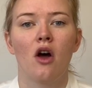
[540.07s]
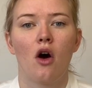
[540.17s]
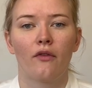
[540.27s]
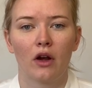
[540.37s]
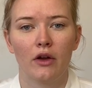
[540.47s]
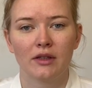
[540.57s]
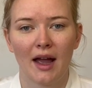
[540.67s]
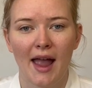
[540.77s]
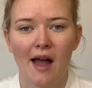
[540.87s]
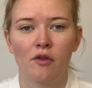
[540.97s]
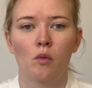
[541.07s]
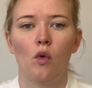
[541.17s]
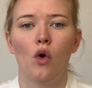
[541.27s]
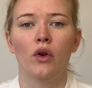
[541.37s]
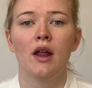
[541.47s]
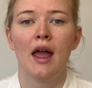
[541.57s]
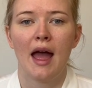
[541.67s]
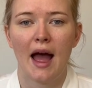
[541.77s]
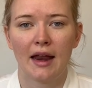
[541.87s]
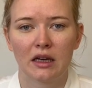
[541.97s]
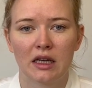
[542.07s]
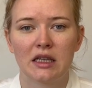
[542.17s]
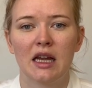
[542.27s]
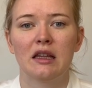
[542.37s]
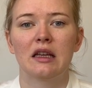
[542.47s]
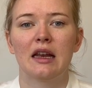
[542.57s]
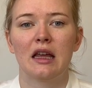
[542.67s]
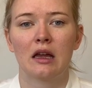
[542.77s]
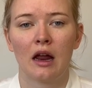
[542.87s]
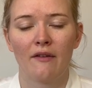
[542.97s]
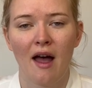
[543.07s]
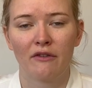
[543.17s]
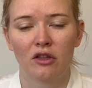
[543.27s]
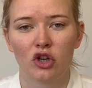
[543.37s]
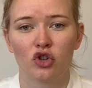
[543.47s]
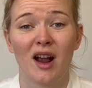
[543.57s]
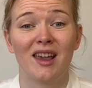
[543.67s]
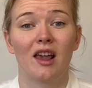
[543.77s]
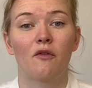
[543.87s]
of clothes that I haven't worn and continually kind of having this tracking